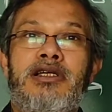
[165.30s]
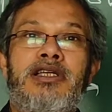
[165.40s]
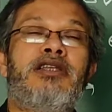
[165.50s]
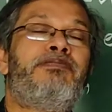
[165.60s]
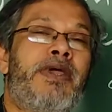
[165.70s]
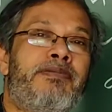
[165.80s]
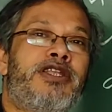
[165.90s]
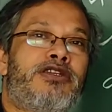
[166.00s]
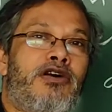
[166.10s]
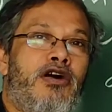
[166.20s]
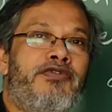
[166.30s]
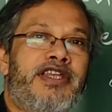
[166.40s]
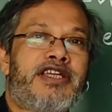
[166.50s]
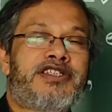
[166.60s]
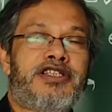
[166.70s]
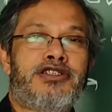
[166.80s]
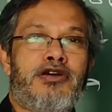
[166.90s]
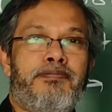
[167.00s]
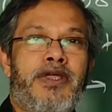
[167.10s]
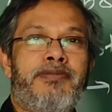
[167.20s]
in exchange
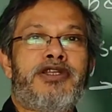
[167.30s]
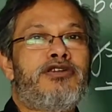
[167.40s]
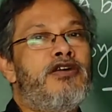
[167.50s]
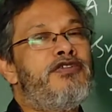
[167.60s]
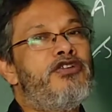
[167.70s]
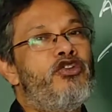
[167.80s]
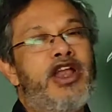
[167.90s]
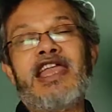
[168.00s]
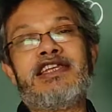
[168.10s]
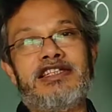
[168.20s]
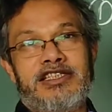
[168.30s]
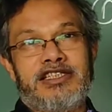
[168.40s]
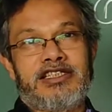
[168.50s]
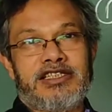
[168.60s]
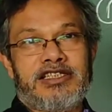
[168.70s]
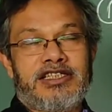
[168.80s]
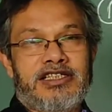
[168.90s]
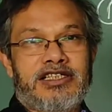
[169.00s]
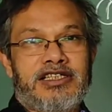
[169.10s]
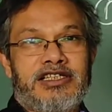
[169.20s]
of payment of rent,
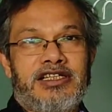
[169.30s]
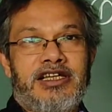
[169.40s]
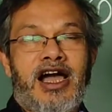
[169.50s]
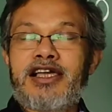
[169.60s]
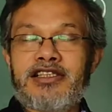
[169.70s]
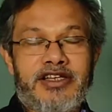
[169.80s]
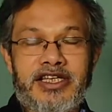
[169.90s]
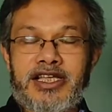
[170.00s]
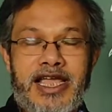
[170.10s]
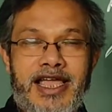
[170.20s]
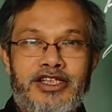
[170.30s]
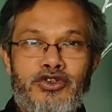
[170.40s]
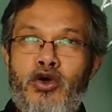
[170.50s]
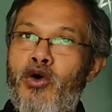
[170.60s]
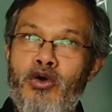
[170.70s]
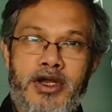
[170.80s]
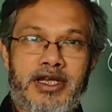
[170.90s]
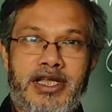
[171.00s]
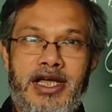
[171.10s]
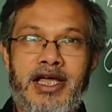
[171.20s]
either in cash or
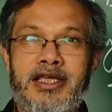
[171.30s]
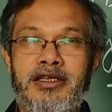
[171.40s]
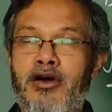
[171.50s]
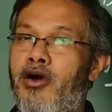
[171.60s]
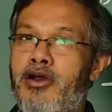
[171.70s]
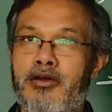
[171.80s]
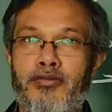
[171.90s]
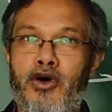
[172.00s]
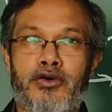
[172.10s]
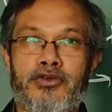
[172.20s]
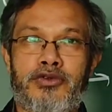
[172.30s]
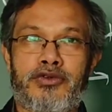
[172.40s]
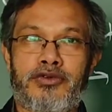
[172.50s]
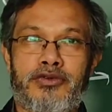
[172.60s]
in kind or in both.